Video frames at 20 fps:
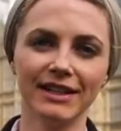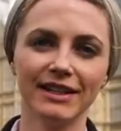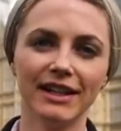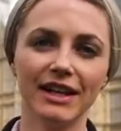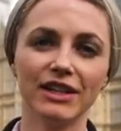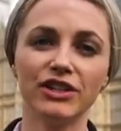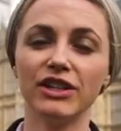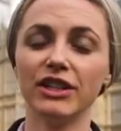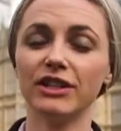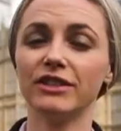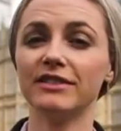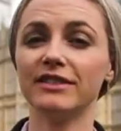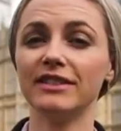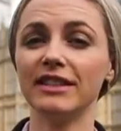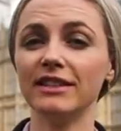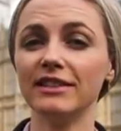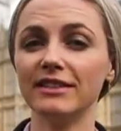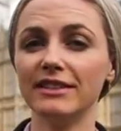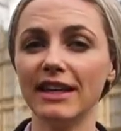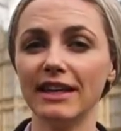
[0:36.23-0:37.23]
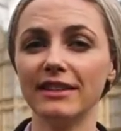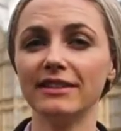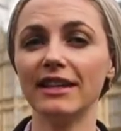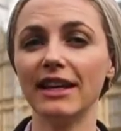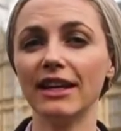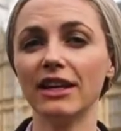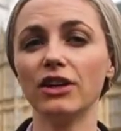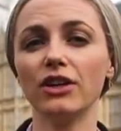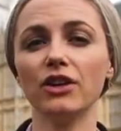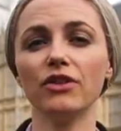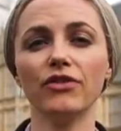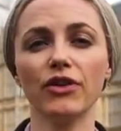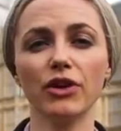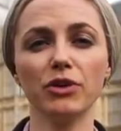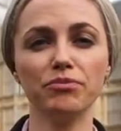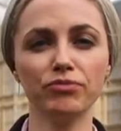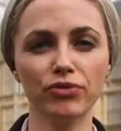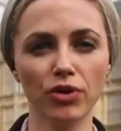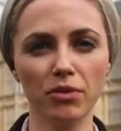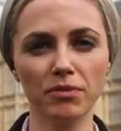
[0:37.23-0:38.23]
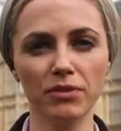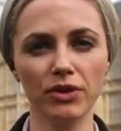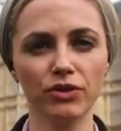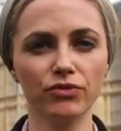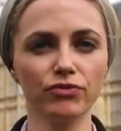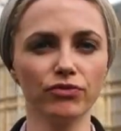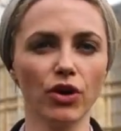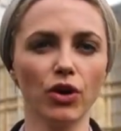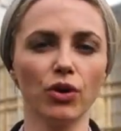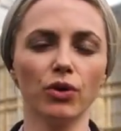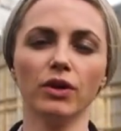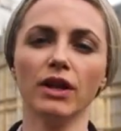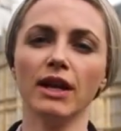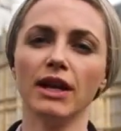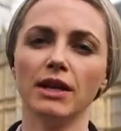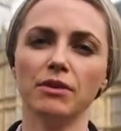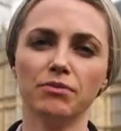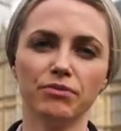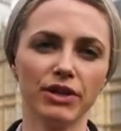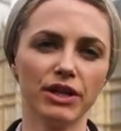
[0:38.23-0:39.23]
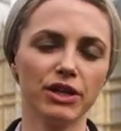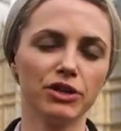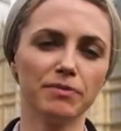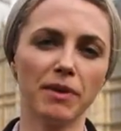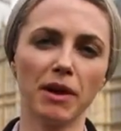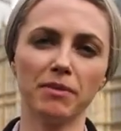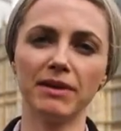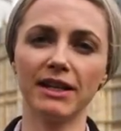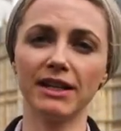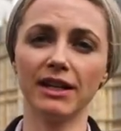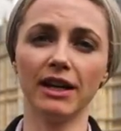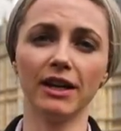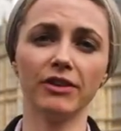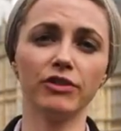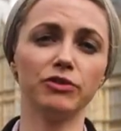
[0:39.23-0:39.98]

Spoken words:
And she has since then taken a very prominent role in British public life,